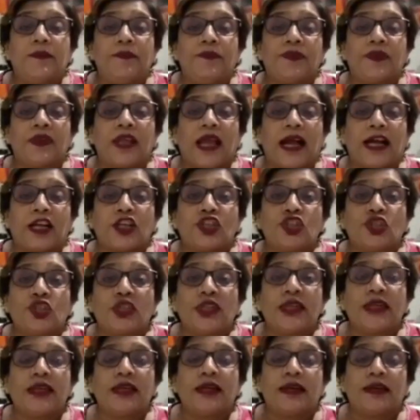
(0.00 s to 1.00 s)

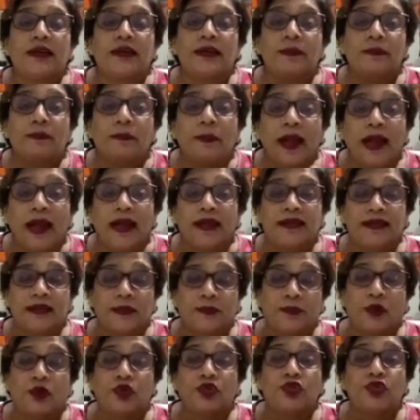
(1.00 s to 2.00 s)
actually
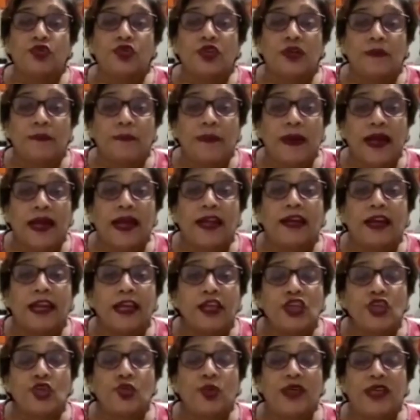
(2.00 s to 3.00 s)
supposed to repair,
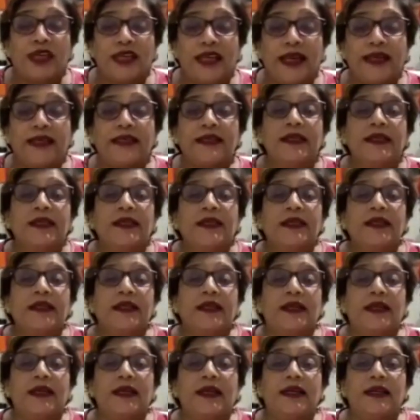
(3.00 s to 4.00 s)
rejuvenate
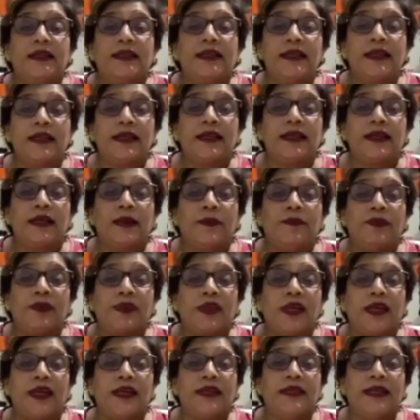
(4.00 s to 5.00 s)
the
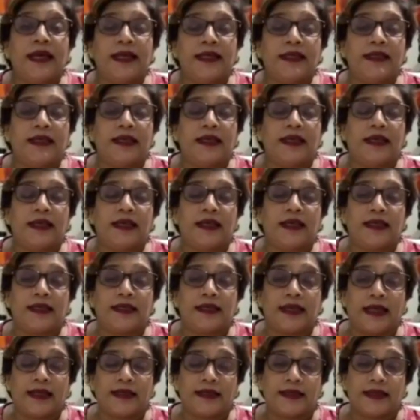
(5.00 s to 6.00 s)
dead
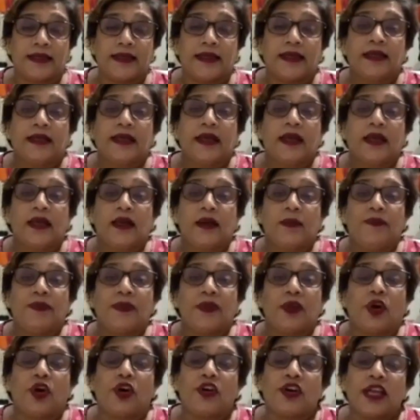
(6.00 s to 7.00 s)
cells
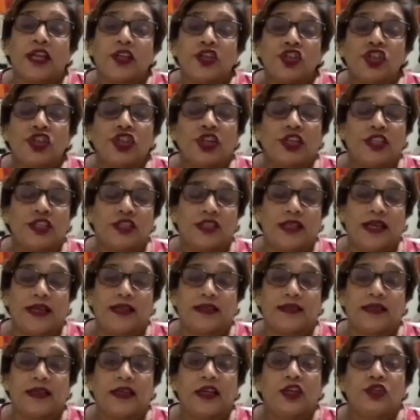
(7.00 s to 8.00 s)
or injured
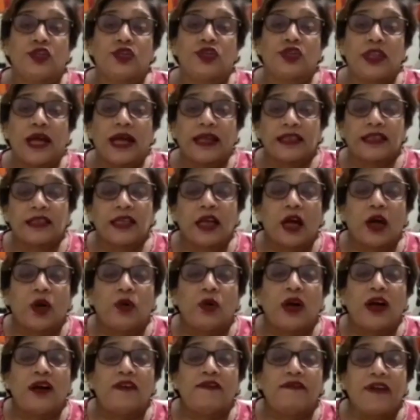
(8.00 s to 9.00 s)
cells. So that's
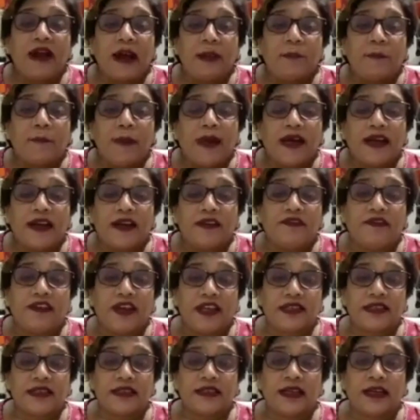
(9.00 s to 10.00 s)
how a vampire
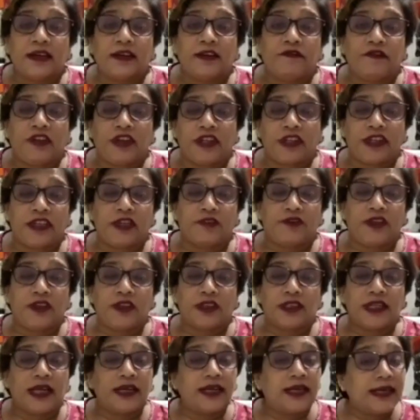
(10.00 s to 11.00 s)
facelift is
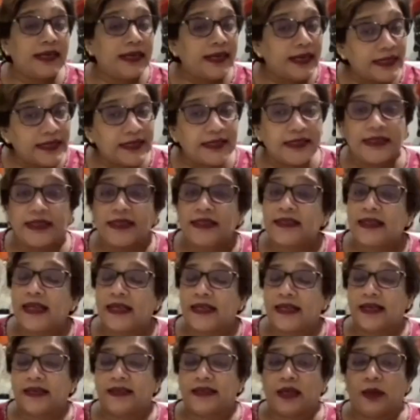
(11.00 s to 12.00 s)
done. Yes, it is
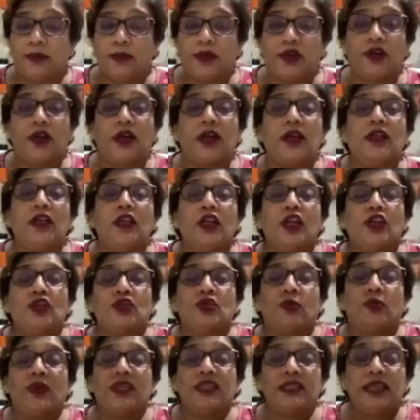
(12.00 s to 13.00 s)
done at Tamira.
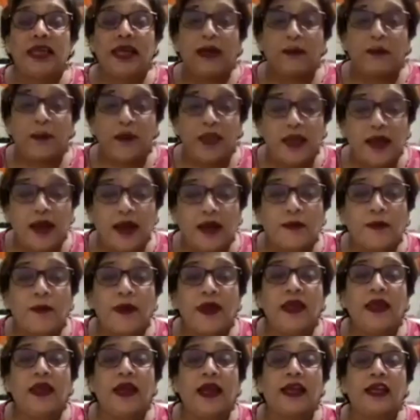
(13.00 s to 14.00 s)
So we take
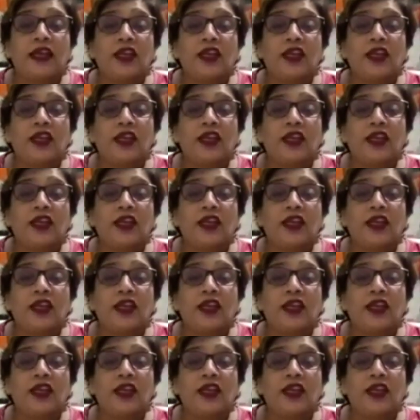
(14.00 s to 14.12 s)
PRP and